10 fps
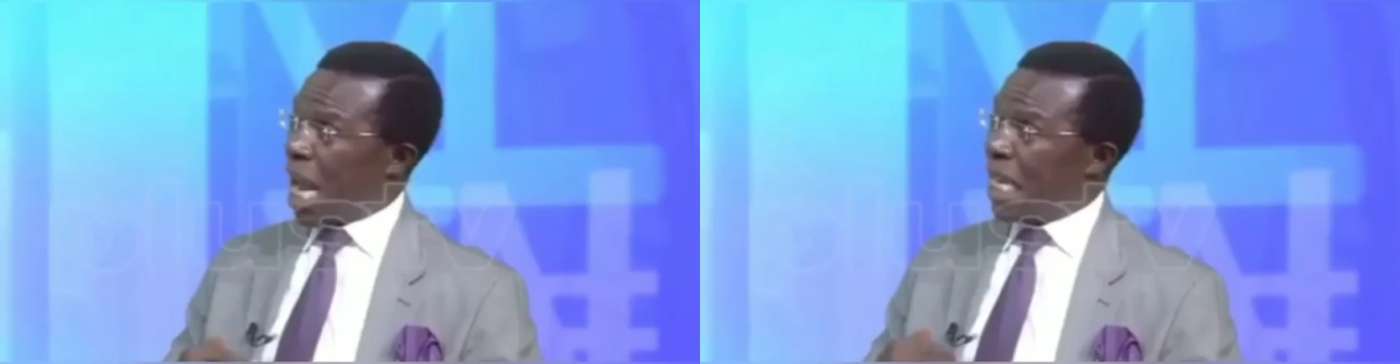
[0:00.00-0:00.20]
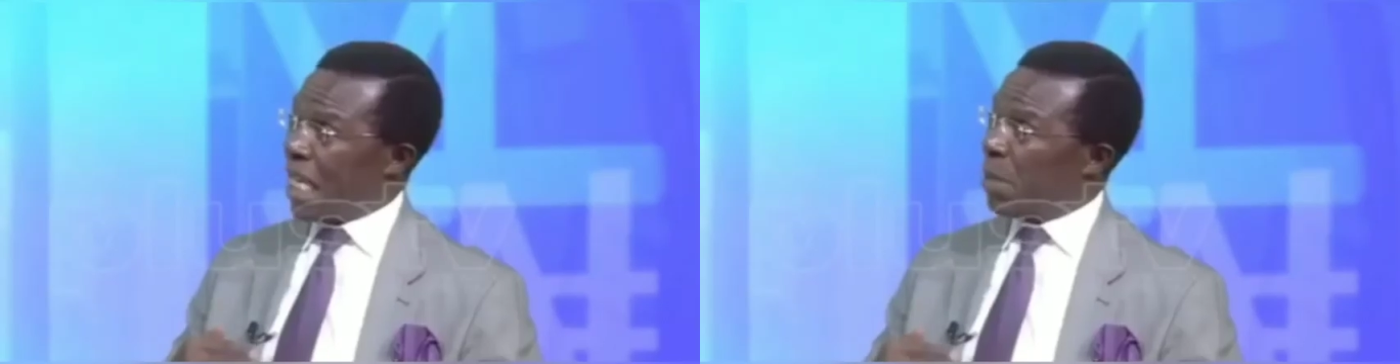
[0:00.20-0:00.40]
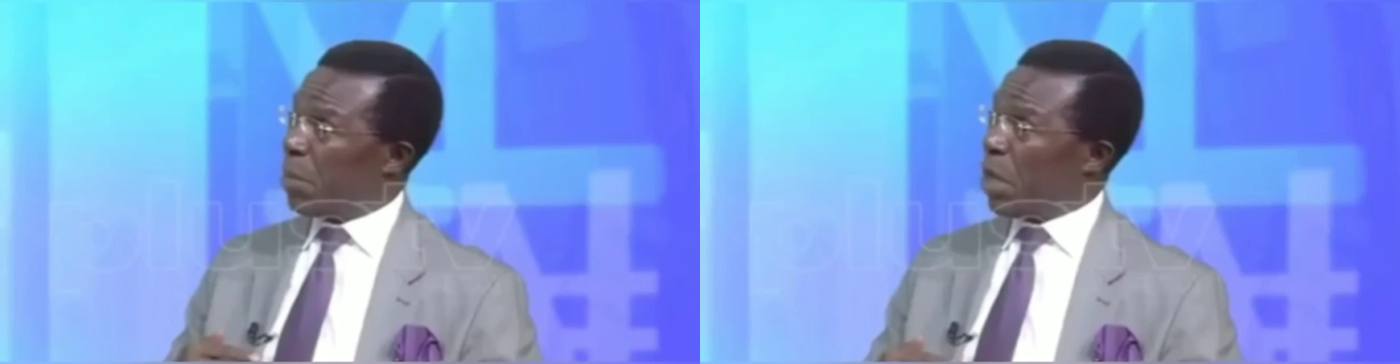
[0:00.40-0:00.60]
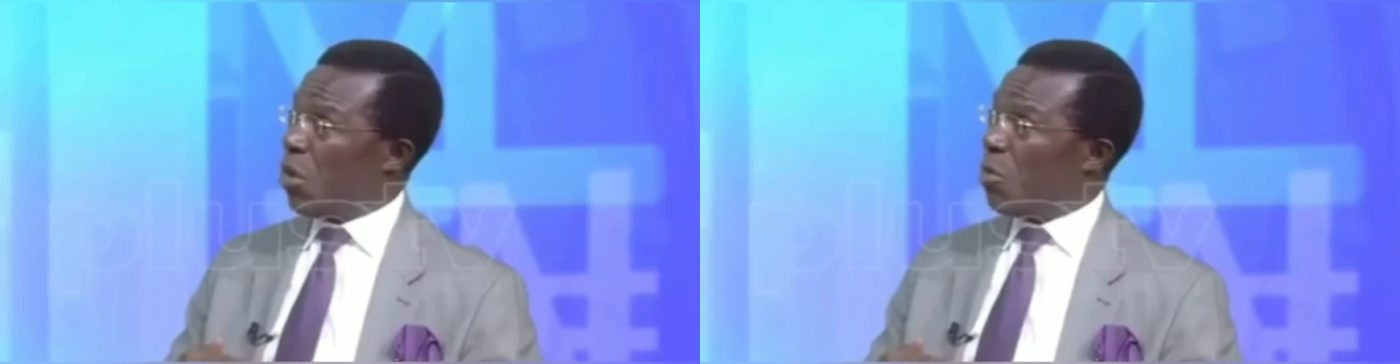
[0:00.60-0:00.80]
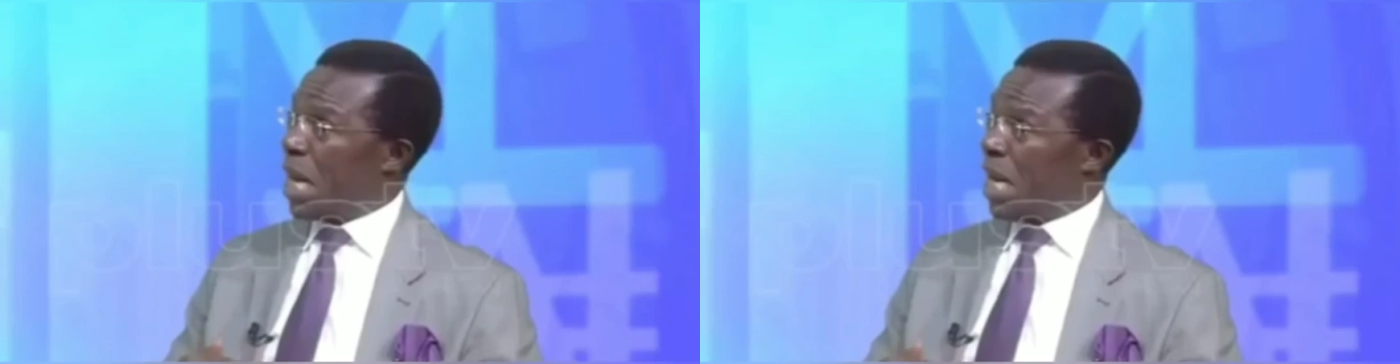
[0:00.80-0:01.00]
her
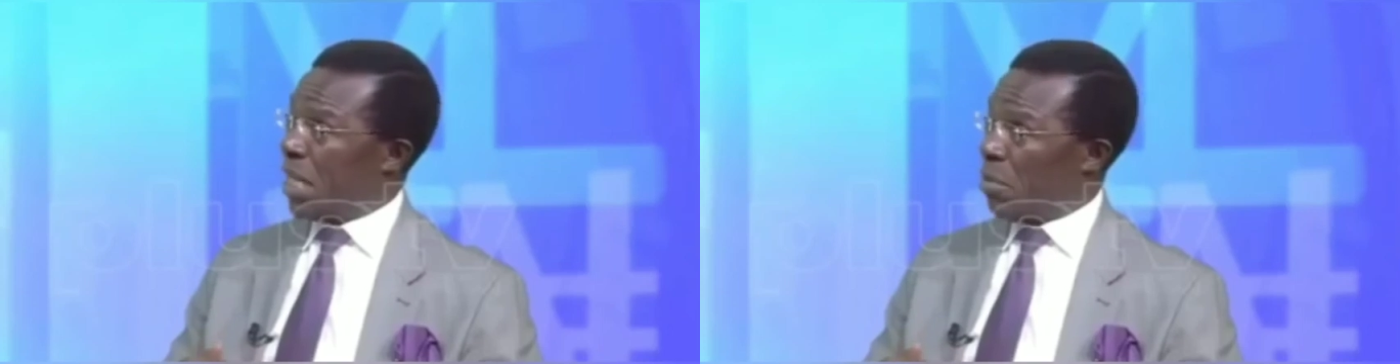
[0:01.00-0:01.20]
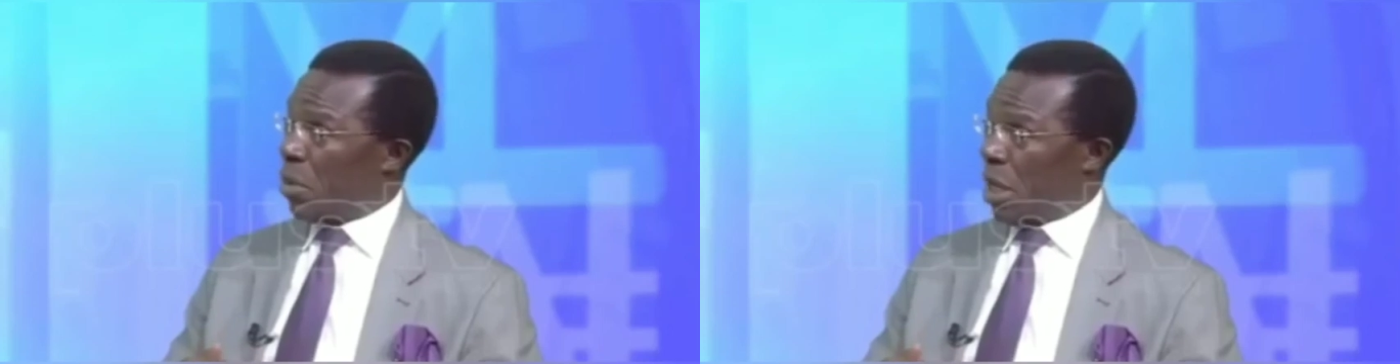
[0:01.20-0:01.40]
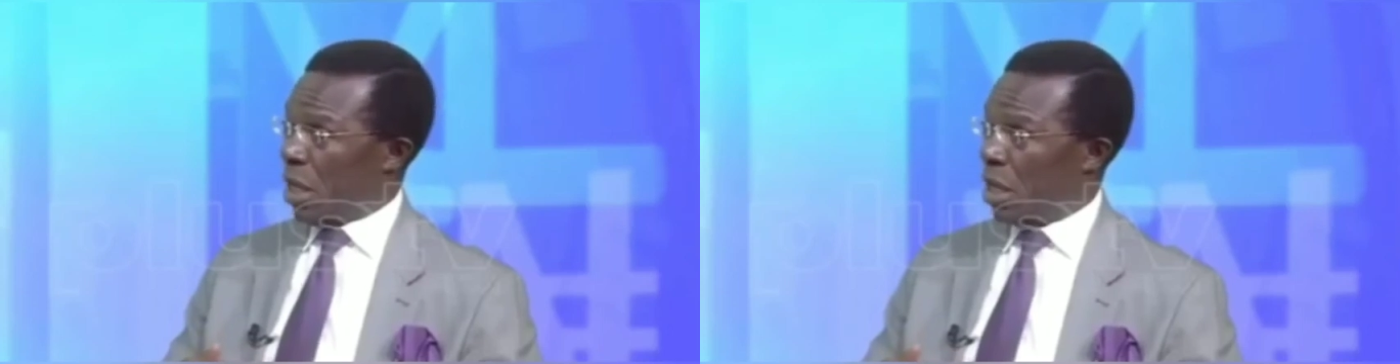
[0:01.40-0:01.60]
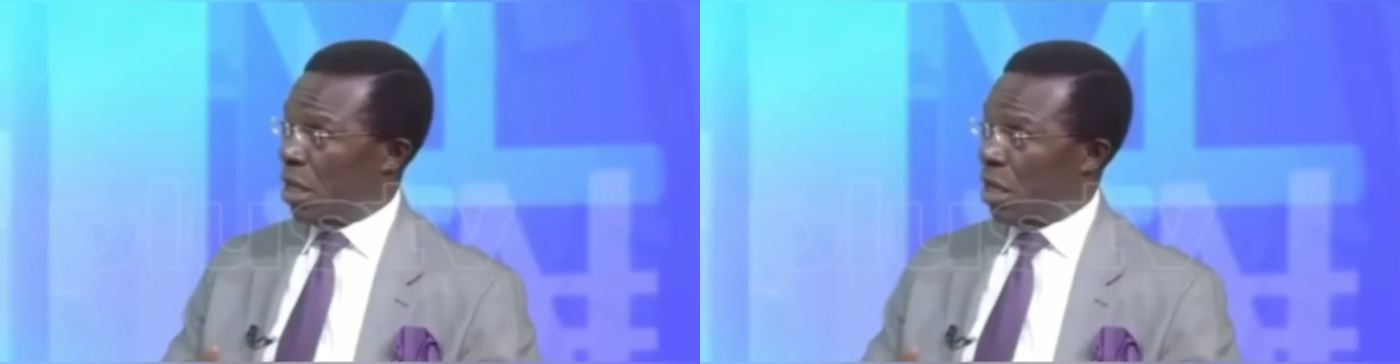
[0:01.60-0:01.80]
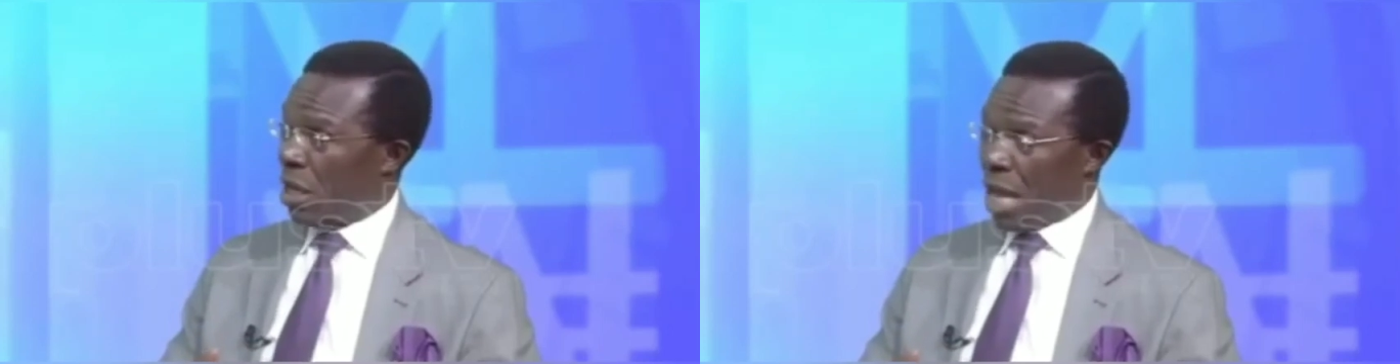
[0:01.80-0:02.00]
discipline of managing
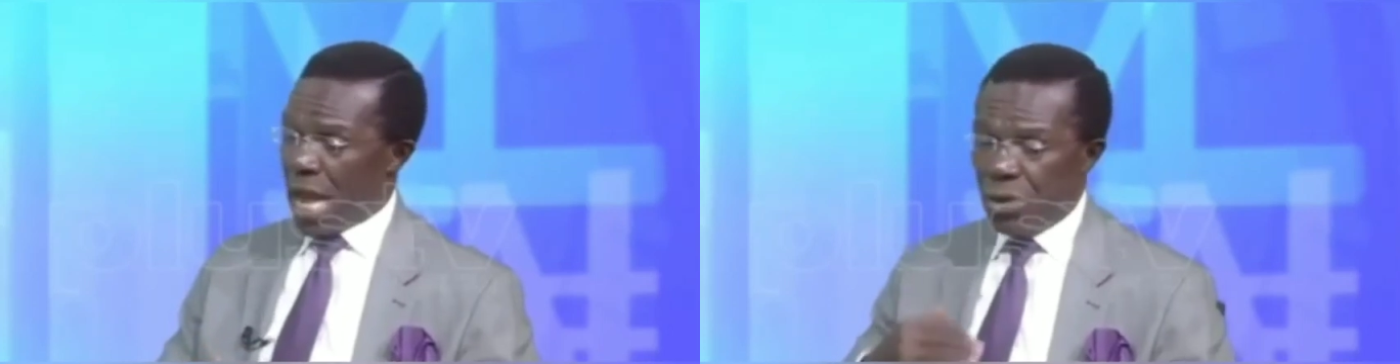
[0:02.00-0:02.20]
money.